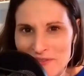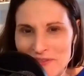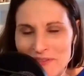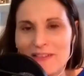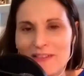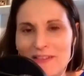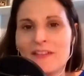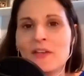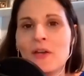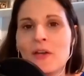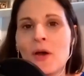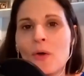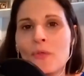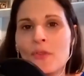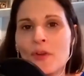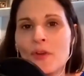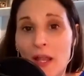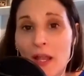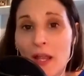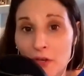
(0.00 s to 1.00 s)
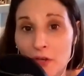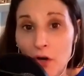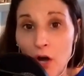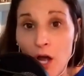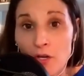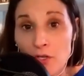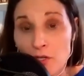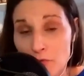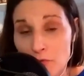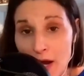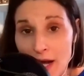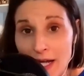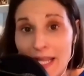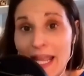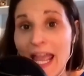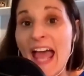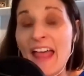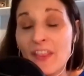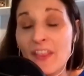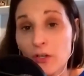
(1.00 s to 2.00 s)
They're
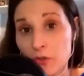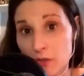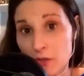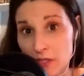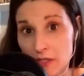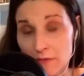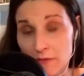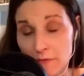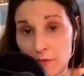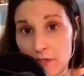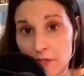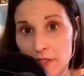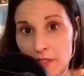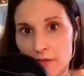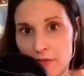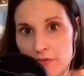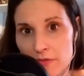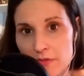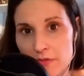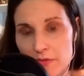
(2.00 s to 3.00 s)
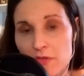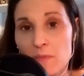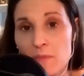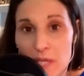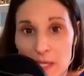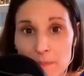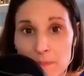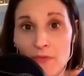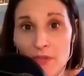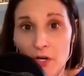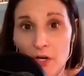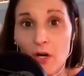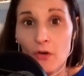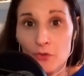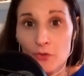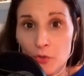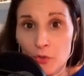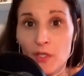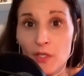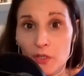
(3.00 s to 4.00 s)
underwriting and they're looking for deals. So the people that are
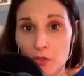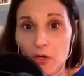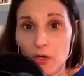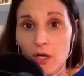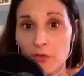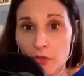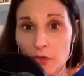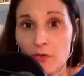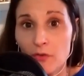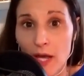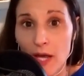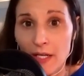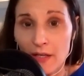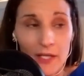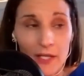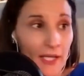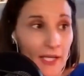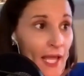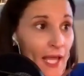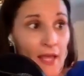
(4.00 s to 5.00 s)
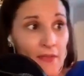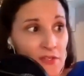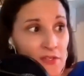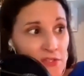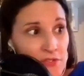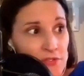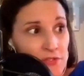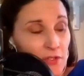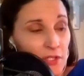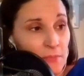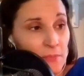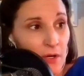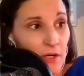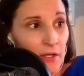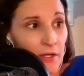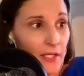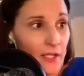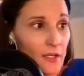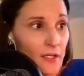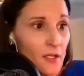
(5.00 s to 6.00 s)
doing your underwriting, like, hey, this is a good
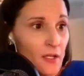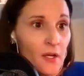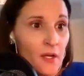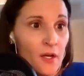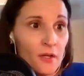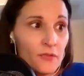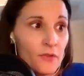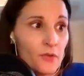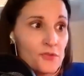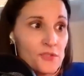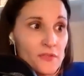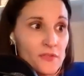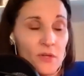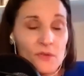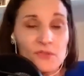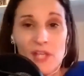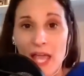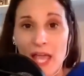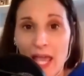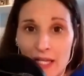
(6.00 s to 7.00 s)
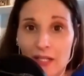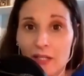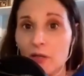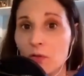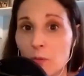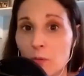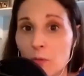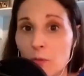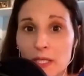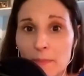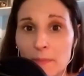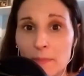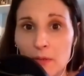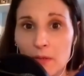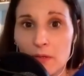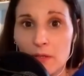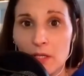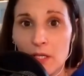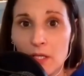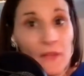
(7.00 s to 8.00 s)
market, those analytical
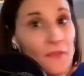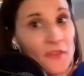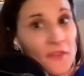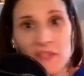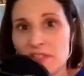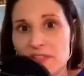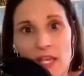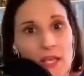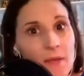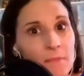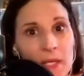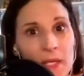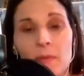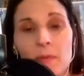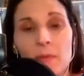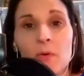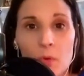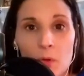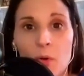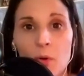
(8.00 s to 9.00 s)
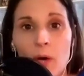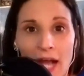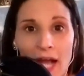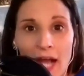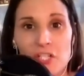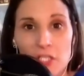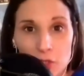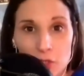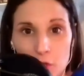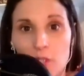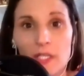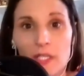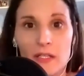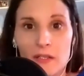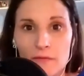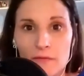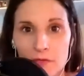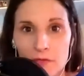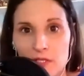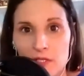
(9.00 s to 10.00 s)
people, they're the same people who are actually
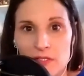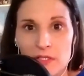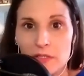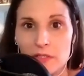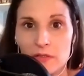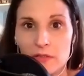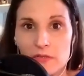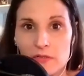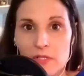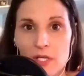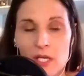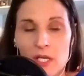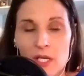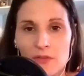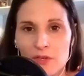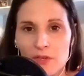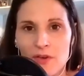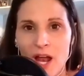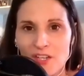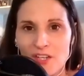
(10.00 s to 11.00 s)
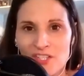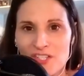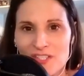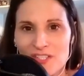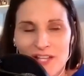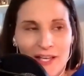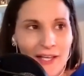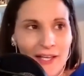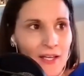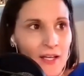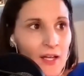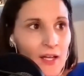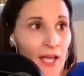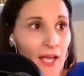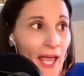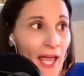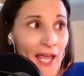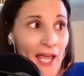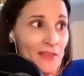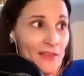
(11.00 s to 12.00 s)
looking for the deals. They're not just like,
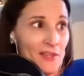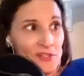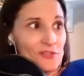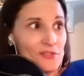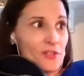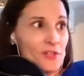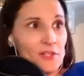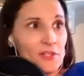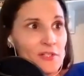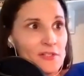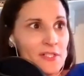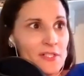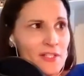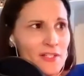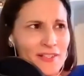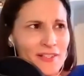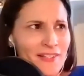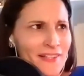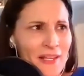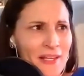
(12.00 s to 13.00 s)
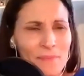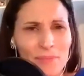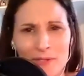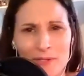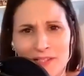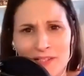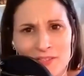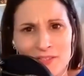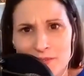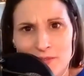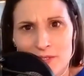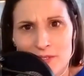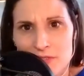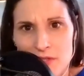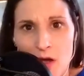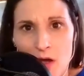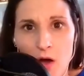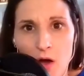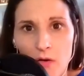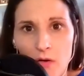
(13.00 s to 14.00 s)
hey, this is a good deal, and they bring it to you and it's
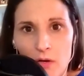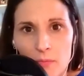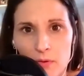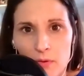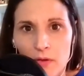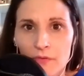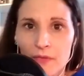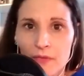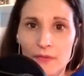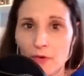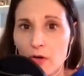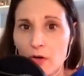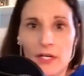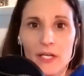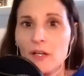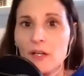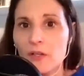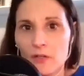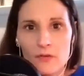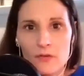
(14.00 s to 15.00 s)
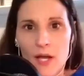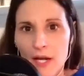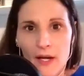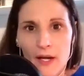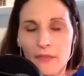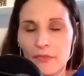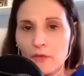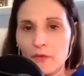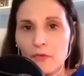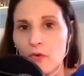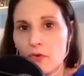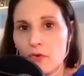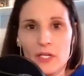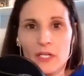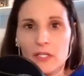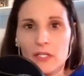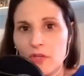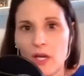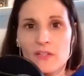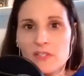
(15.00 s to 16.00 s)
horrible. They've already underwritten it. They've already
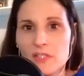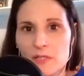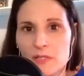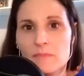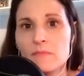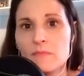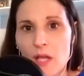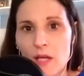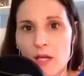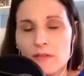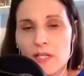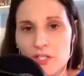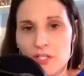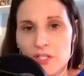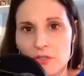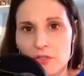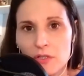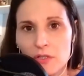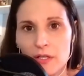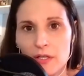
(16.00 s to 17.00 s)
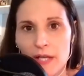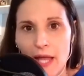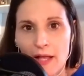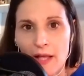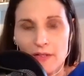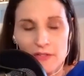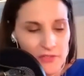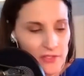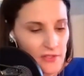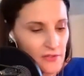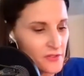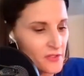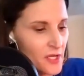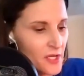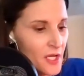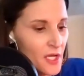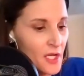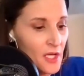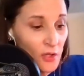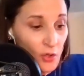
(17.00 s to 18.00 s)
done some initial analysis.
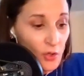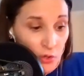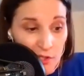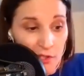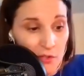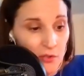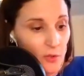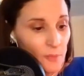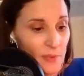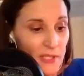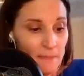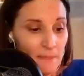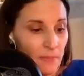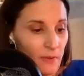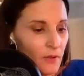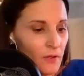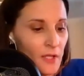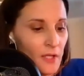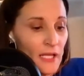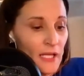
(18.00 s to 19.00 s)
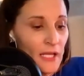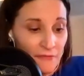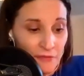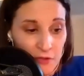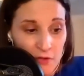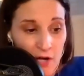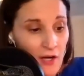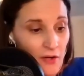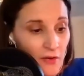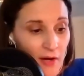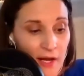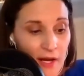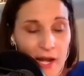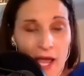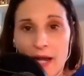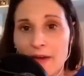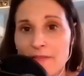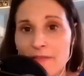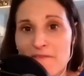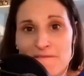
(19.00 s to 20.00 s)
Critical people. If you're not great
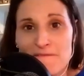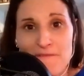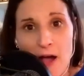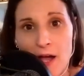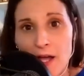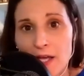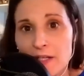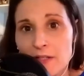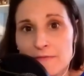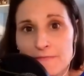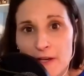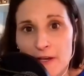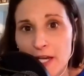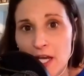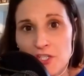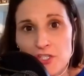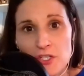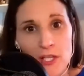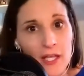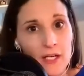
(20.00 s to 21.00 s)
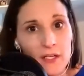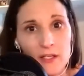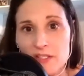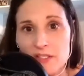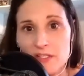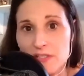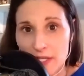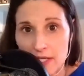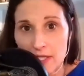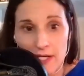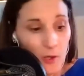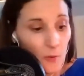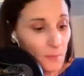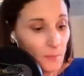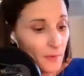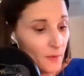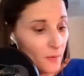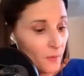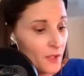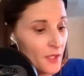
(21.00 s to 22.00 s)
at it, find financial analysts that can help you.